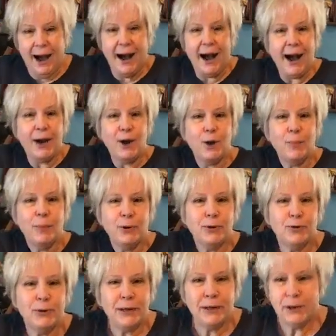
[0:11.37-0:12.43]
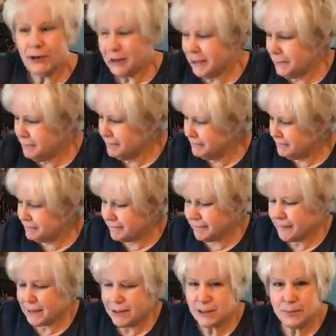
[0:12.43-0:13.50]
I hope you're doing good.
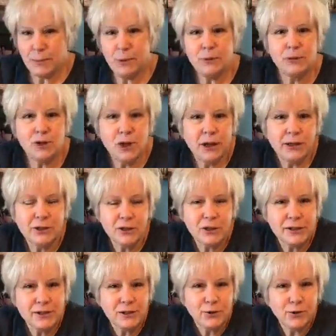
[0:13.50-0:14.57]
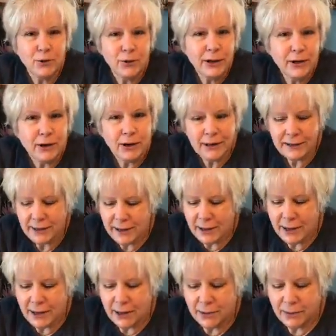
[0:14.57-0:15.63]
Spool challenge is still going on.
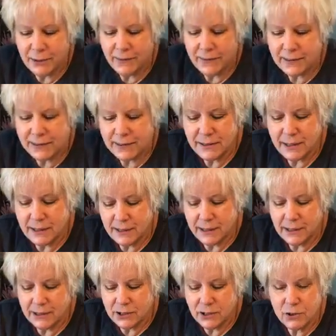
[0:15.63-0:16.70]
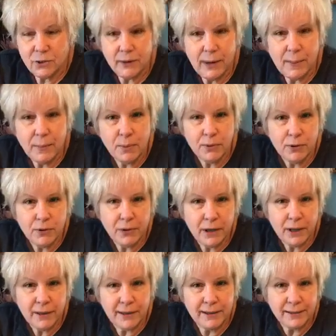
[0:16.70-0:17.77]
We've extended it to April 30th,
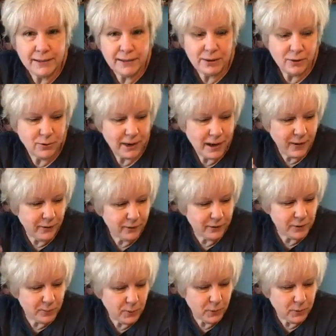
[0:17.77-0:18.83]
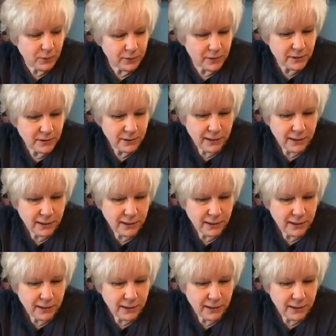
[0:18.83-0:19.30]
so count your spools.